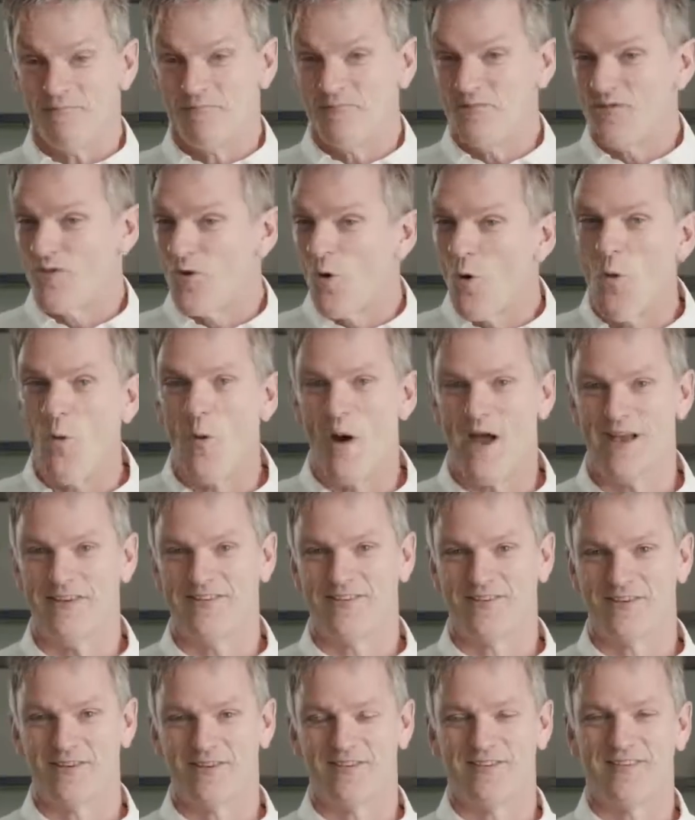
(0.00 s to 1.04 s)
It's always
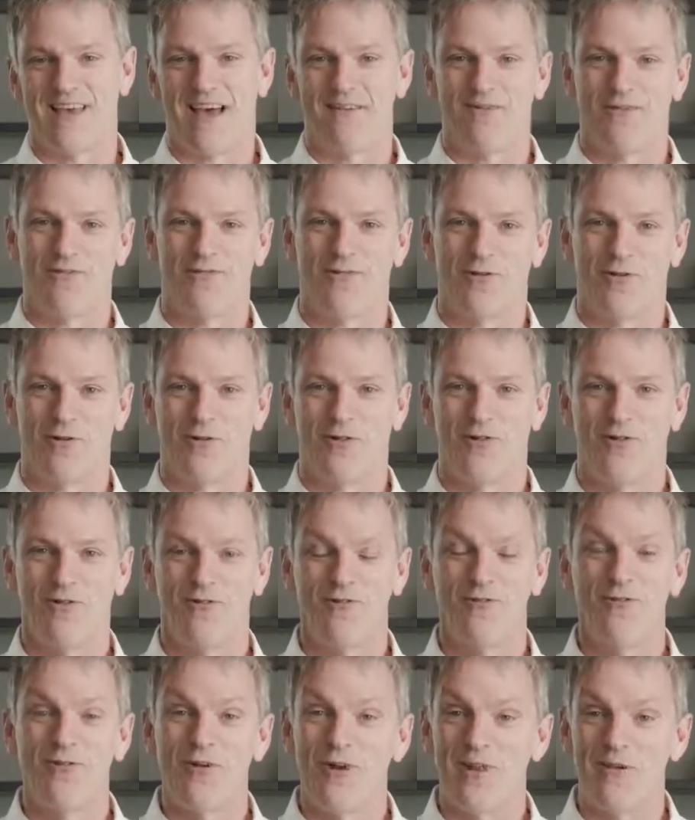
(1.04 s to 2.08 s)
good to have a
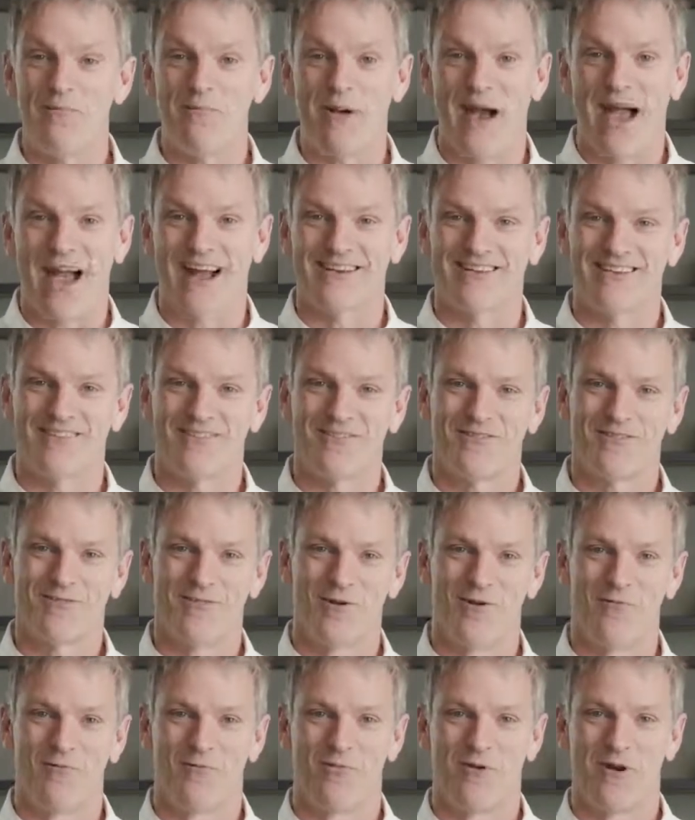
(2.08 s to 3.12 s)
fully packed
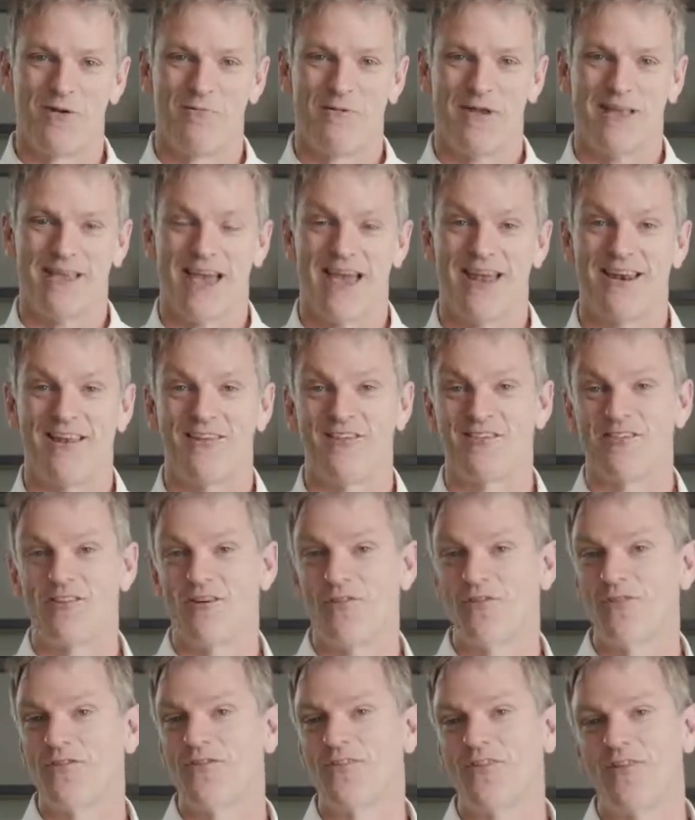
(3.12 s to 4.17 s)
Grand Prix weekend, and
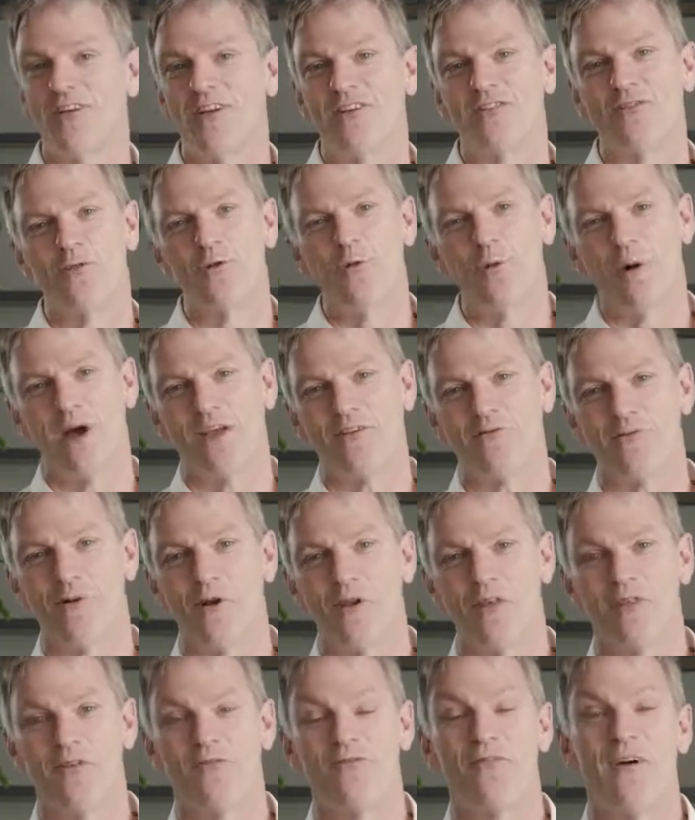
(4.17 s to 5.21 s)
Silverstone is always one
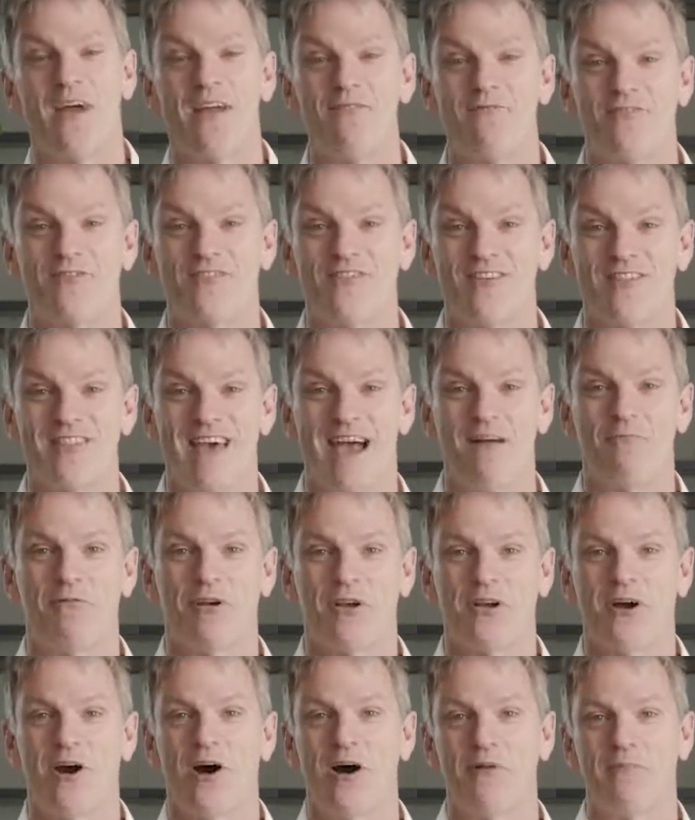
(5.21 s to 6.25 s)
of the favourites in that
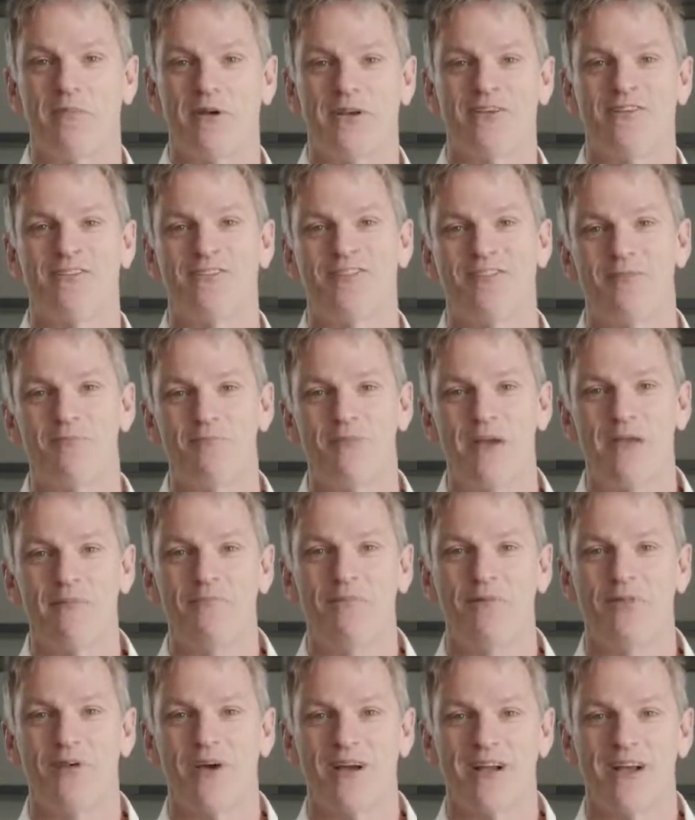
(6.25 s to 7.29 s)
regard because the
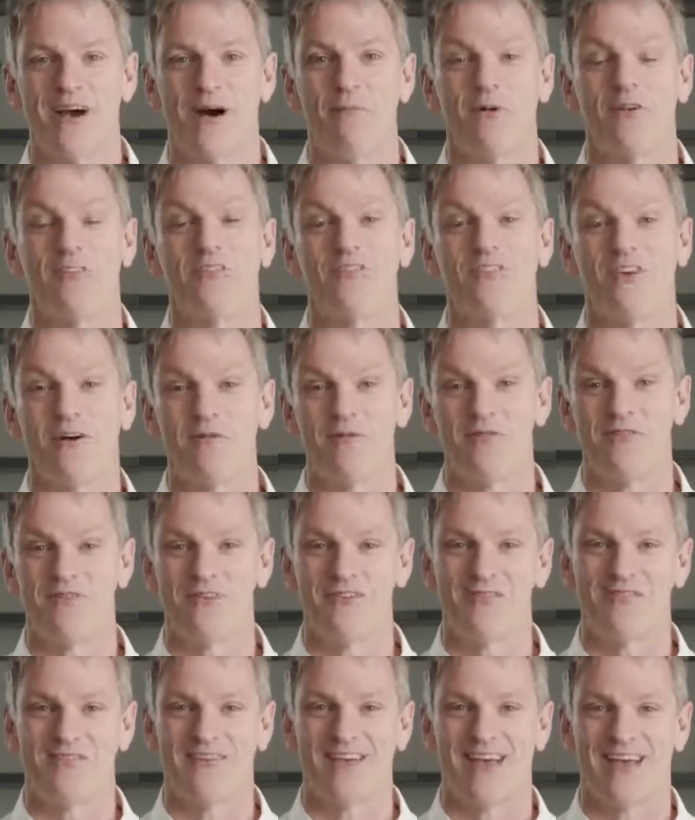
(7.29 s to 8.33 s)
people that come are so
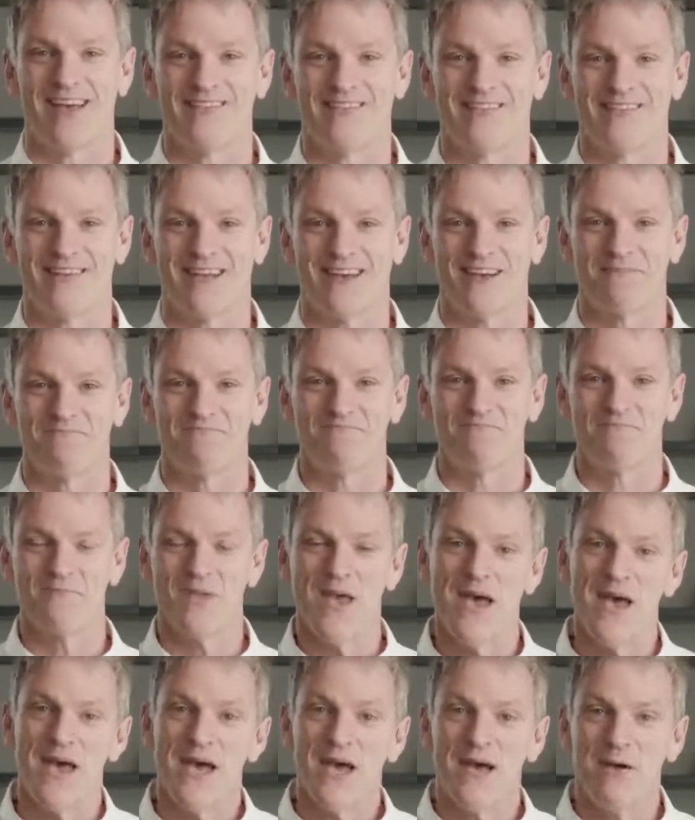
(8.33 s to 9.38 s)
enthusiastic.
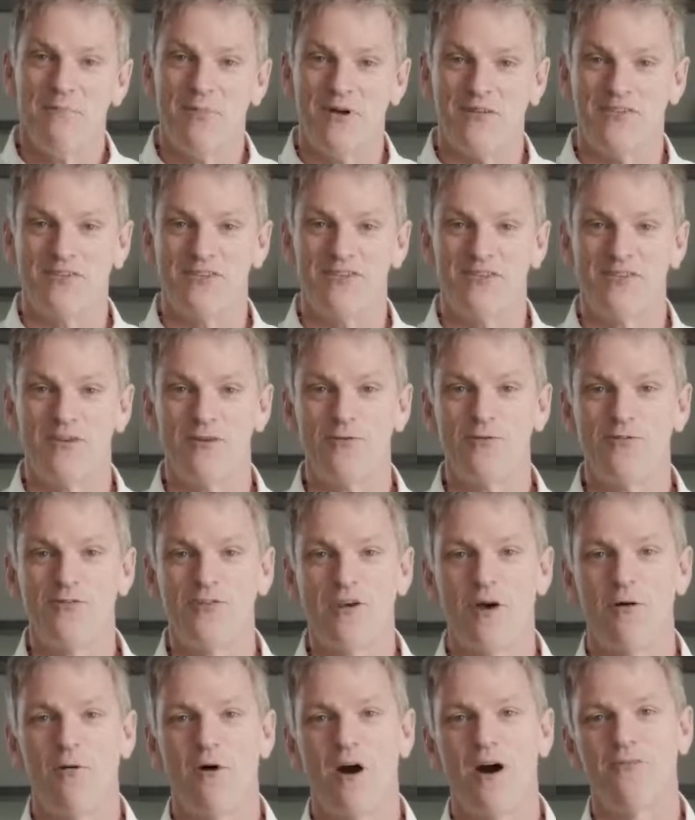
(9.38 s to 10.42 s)
But to do
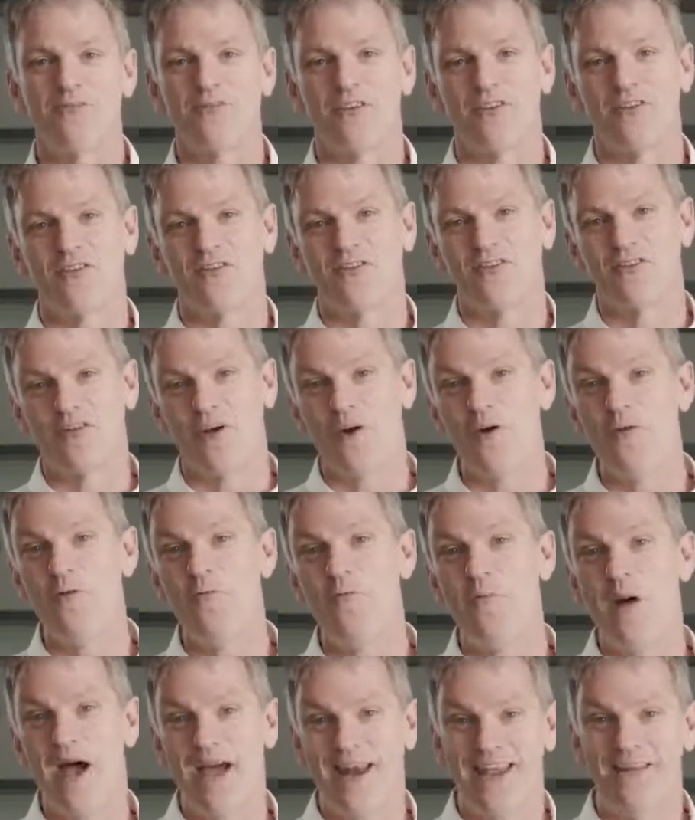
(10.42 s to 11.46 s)
so after so
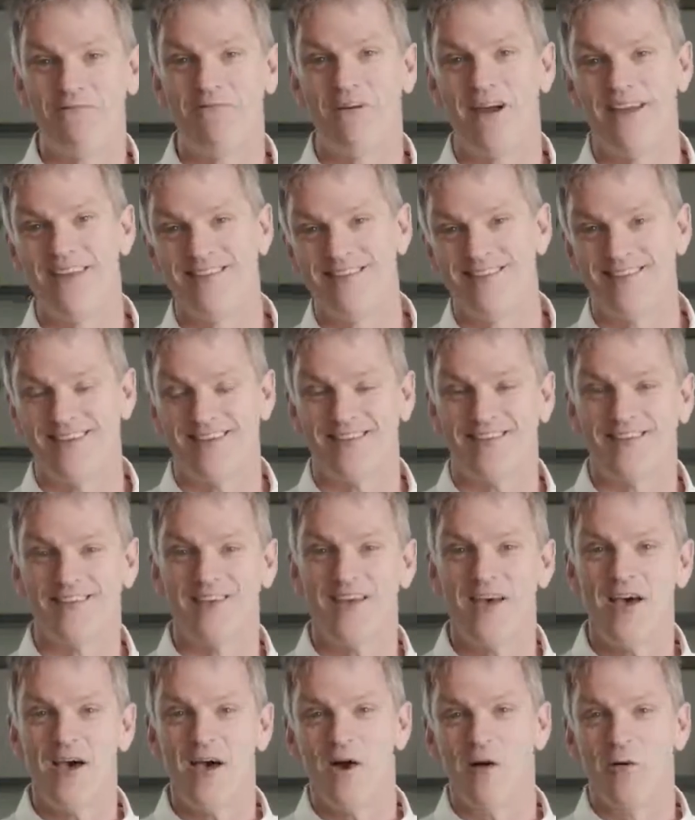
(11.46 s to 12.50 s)
many races
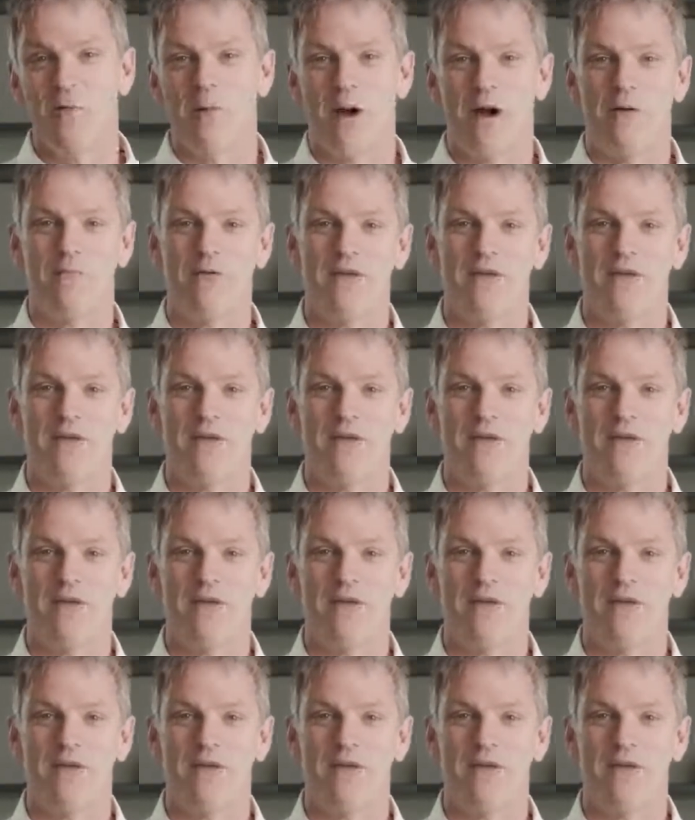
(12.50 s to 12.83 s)
where